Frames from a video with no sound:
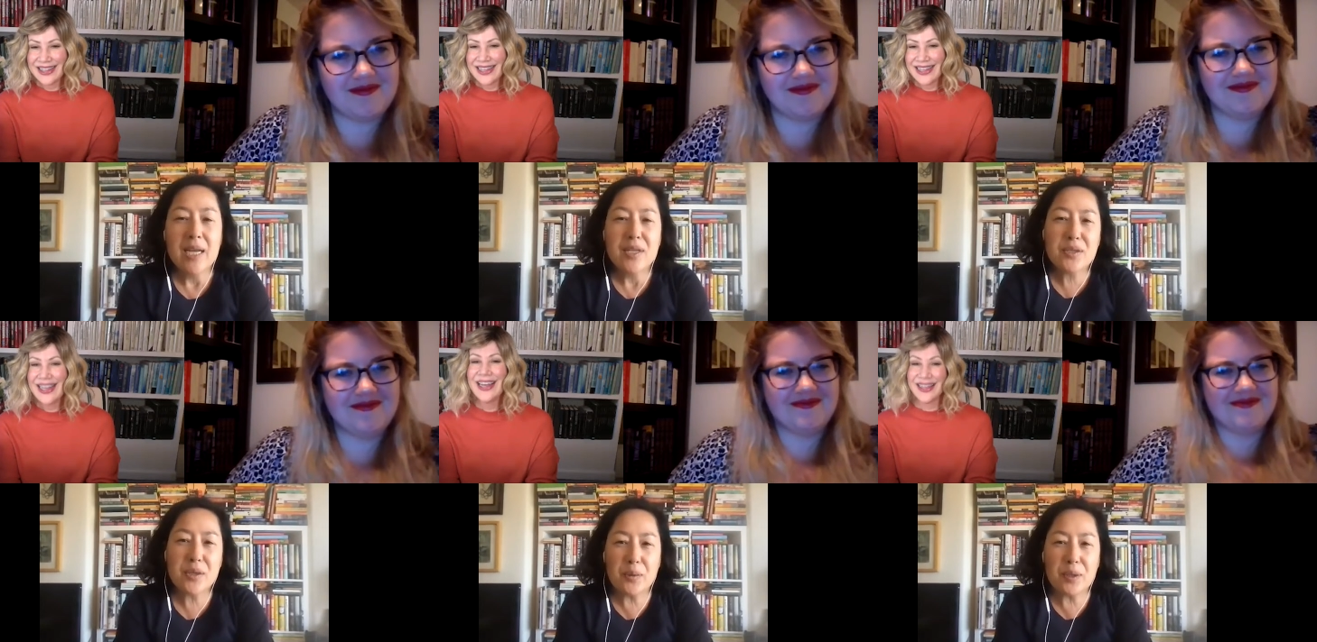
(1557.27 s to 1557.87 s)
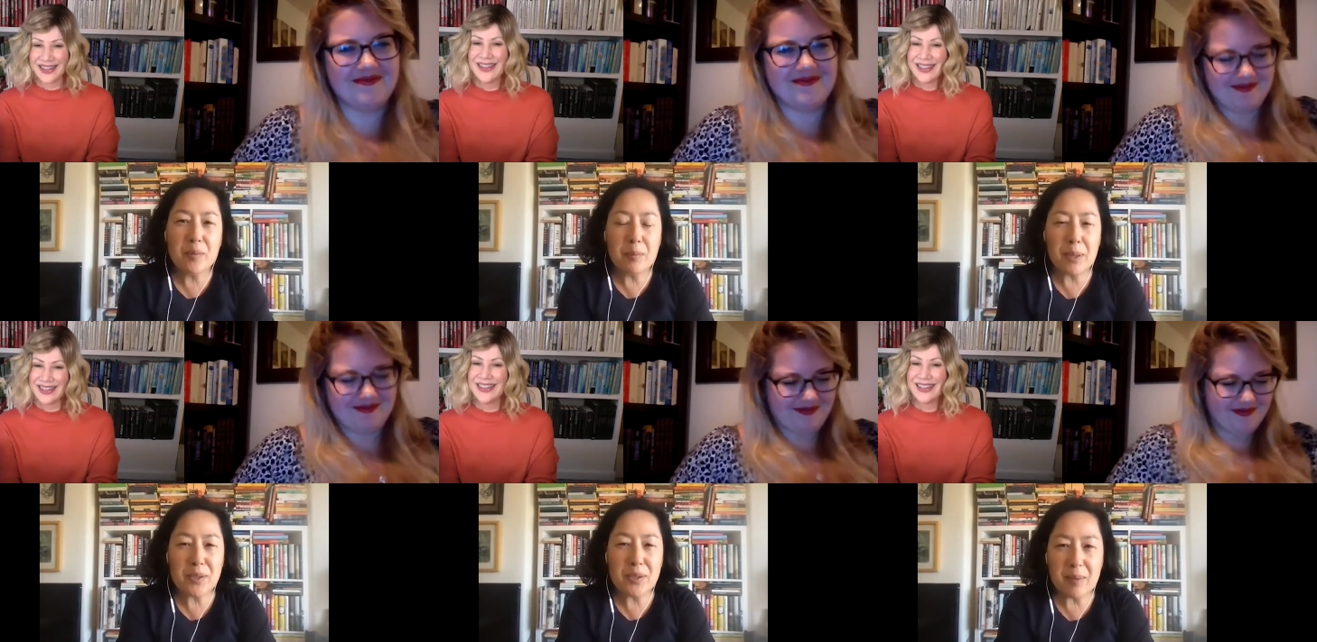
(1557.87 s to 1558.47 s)
Speaker 1: so you've been
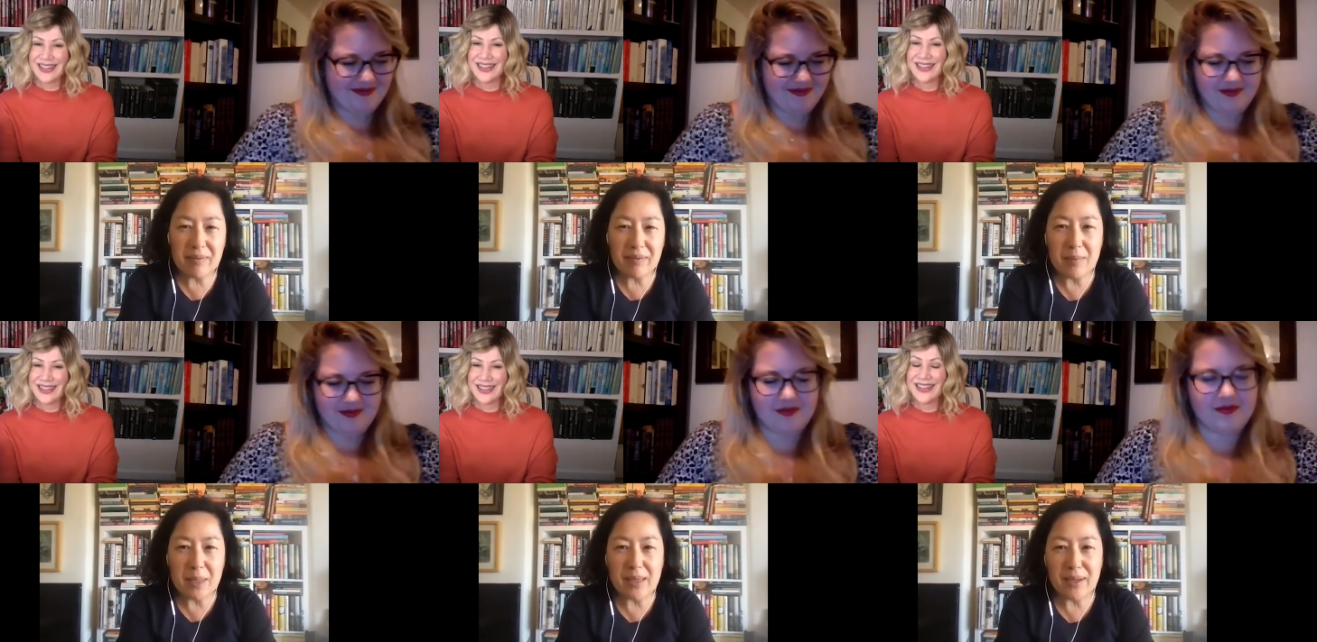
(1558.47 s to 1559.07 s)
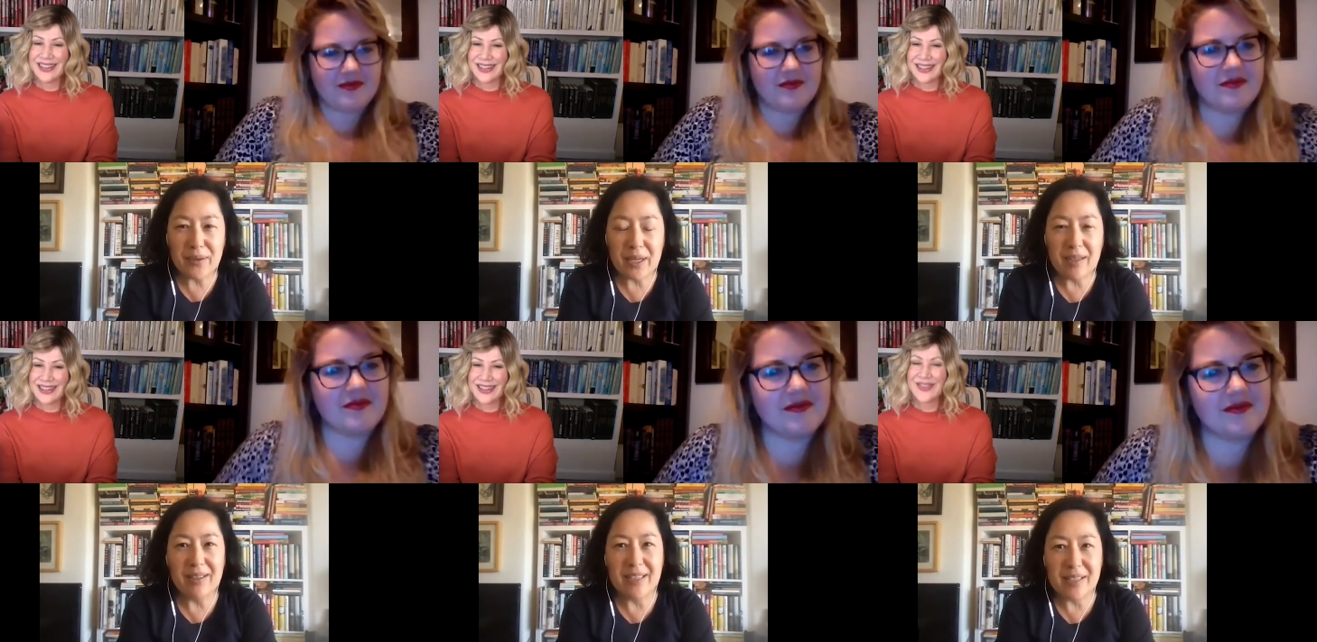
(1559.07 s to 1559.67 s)
posting about family clothing
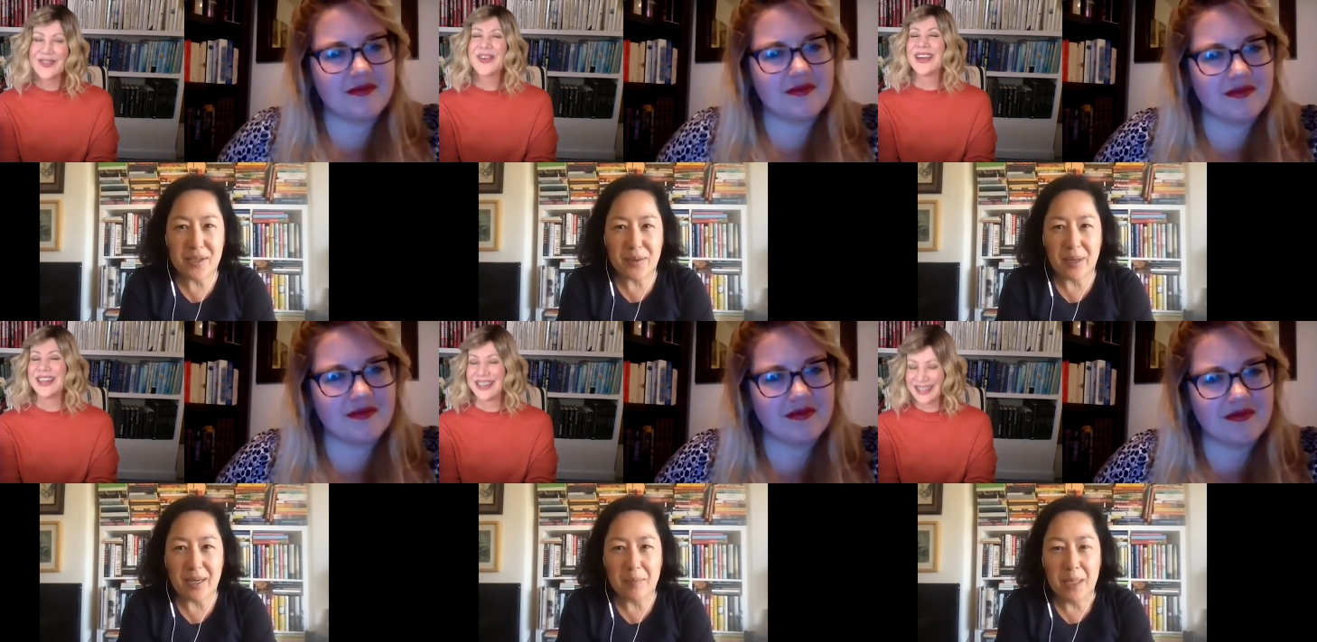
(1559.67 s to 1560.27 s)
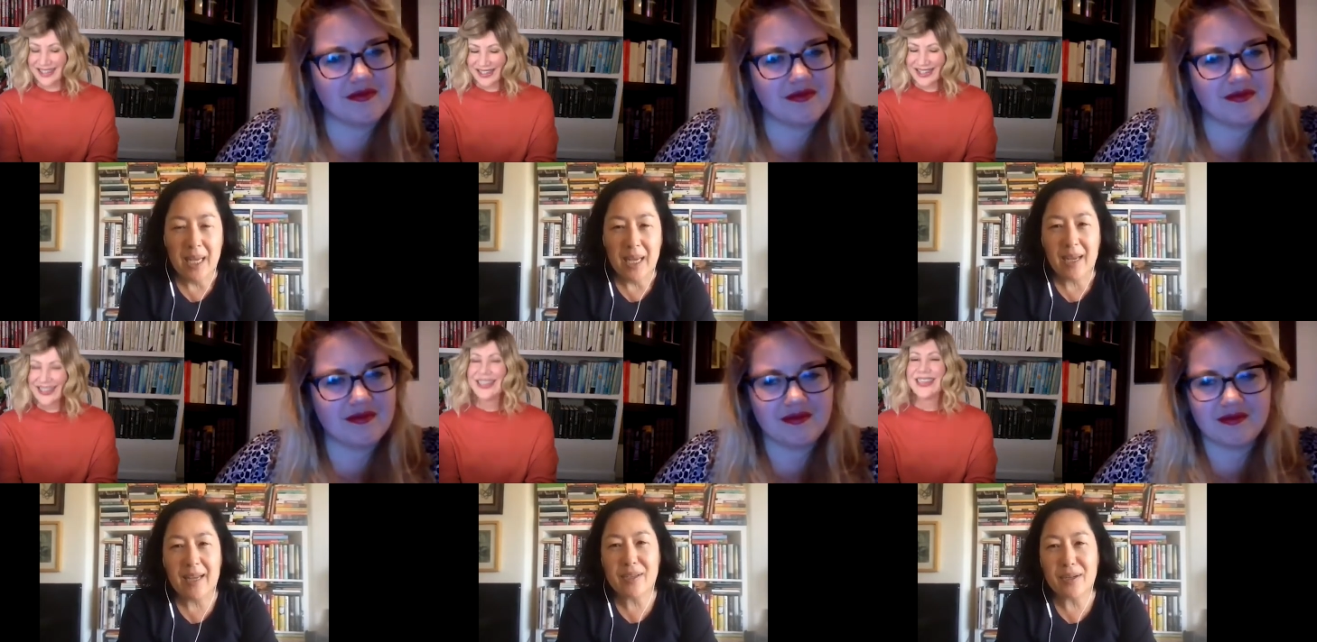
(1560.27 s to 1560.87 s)
on instagram
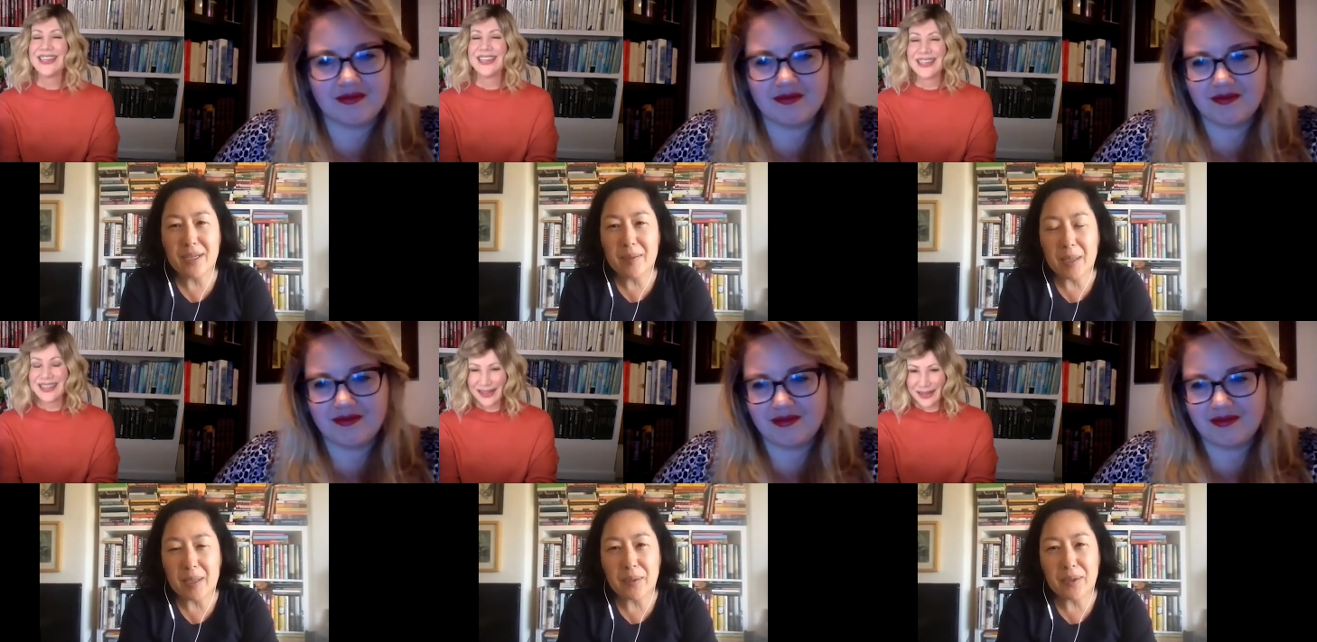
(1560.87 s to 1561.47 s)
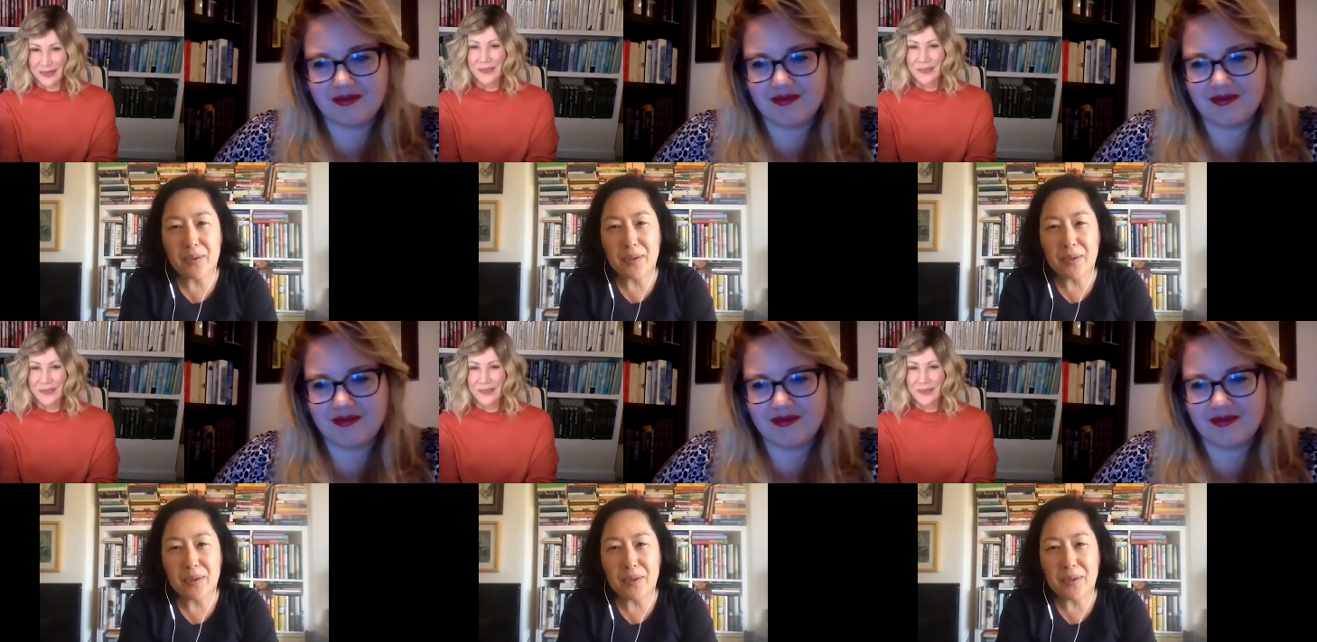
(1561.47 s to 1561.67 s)
and talking about it with your